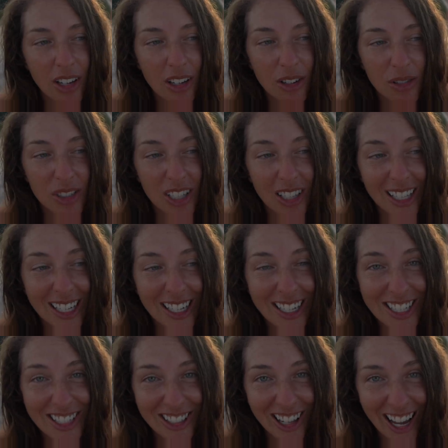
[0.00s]
New Zealand
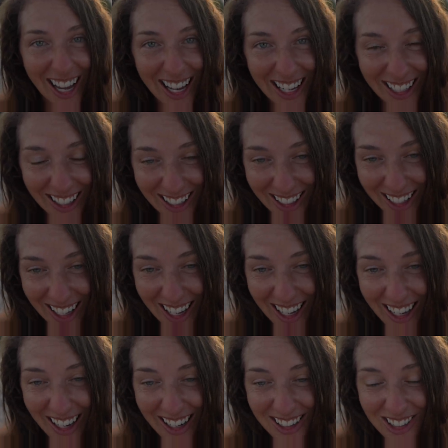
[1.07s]
in July,
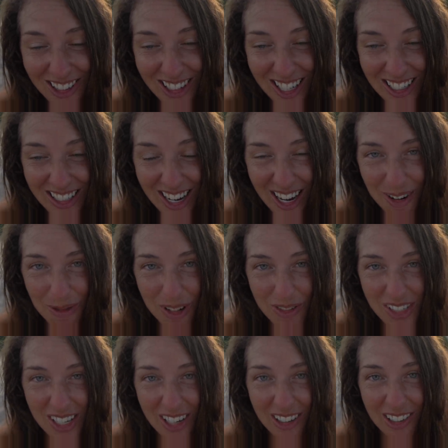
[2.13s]
and during that time
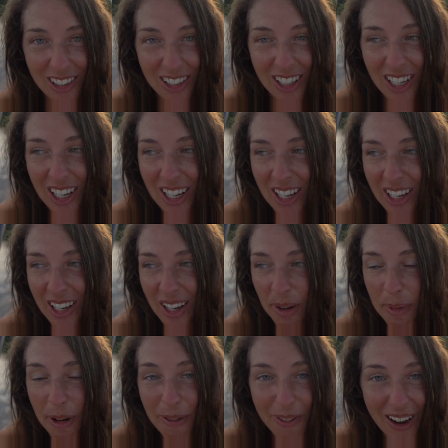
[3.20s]
we've sailed
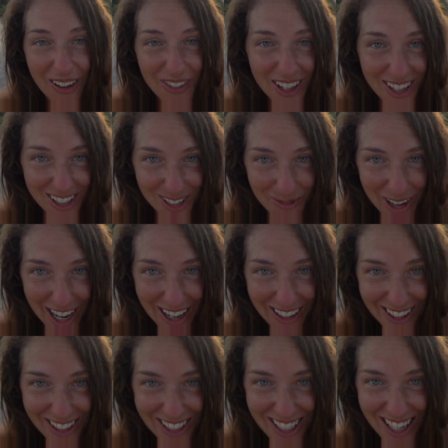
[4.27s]
about five thousand
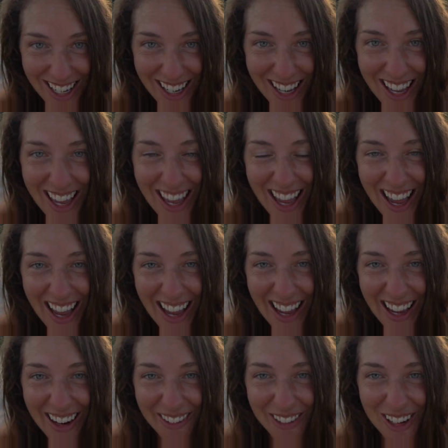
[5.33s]
miles
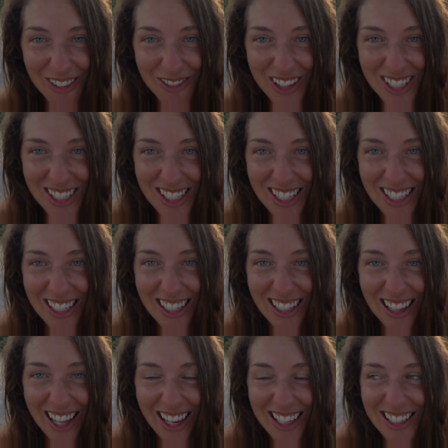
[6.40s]
and we
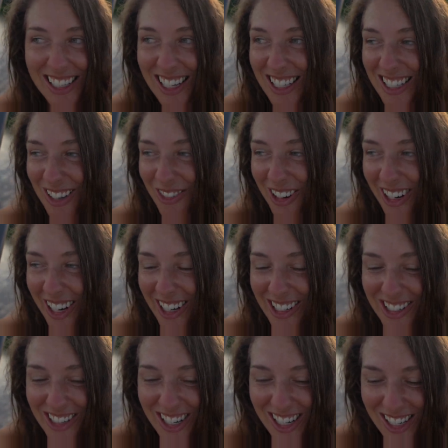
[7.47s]
visited like six different
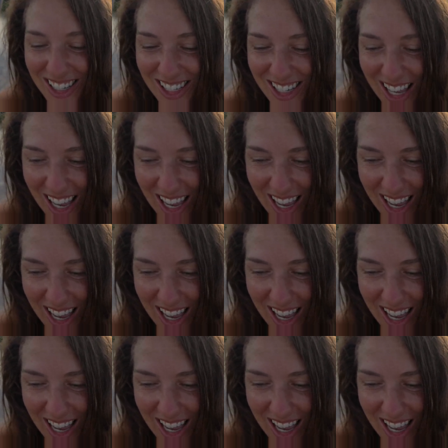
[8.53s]
countries,